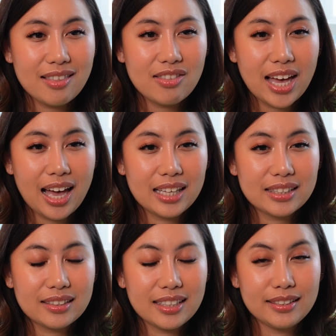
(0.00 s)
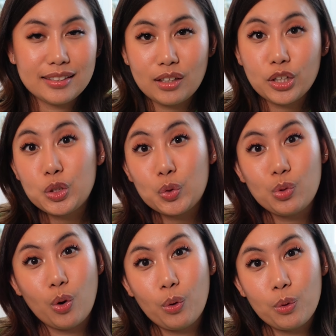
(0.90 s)
that this is our new
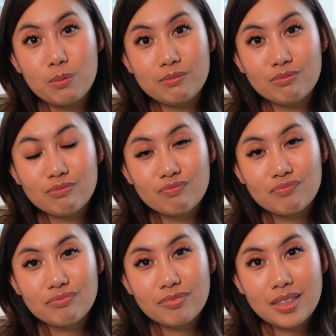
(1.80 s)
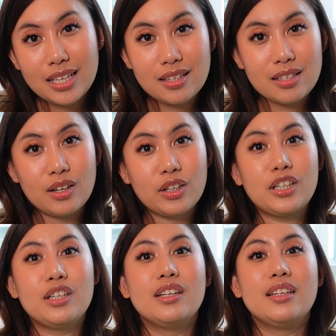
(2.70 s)
home, this is
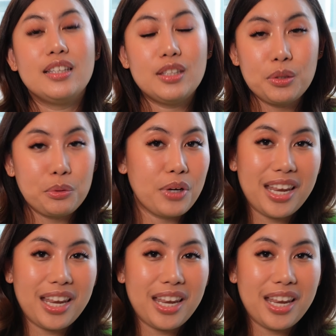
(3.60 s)
our new